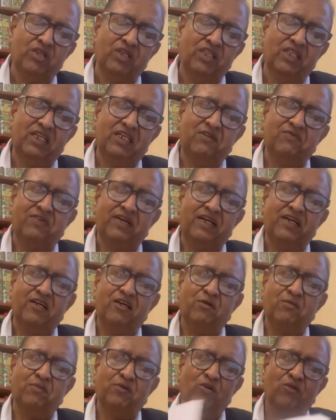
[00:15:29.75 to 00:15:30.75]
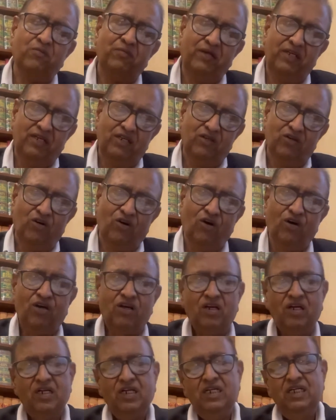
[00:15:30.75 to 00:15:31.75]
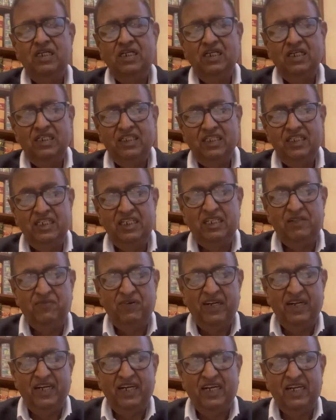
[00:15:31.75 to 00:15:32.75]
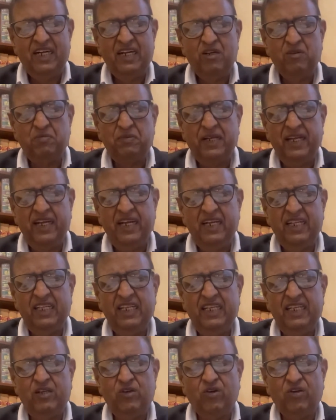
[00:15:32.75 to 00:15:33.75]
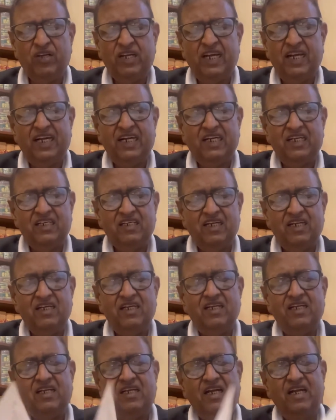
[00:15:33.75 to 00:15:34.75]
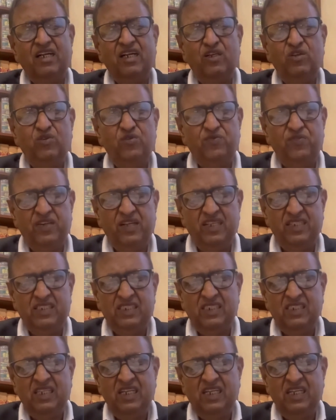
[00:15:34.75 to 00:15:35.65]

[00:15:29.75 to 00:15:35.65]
the defendant upon me, or the defendant had obtained the contract under undue influence.